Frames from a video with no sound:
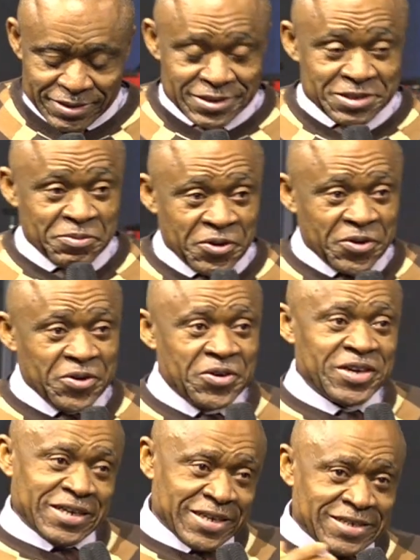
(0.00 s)

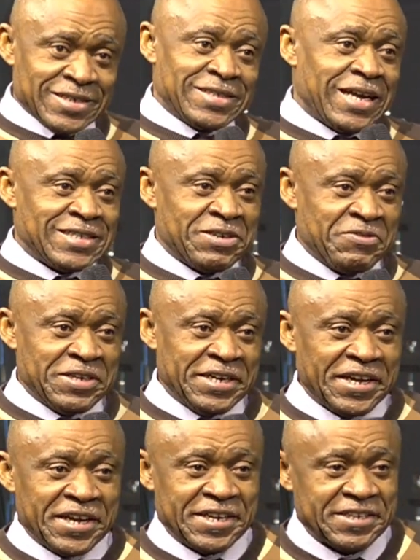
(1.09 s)
Tomorrow is the Thanksgiving
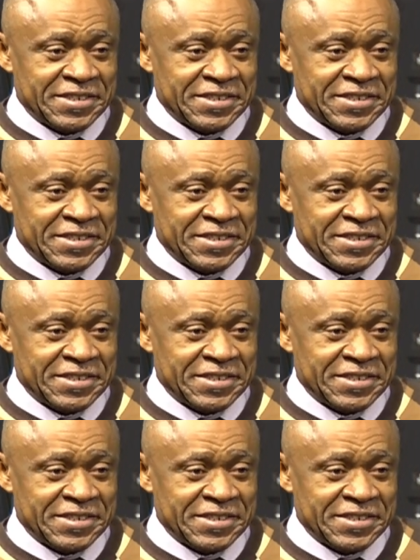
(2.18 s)
day.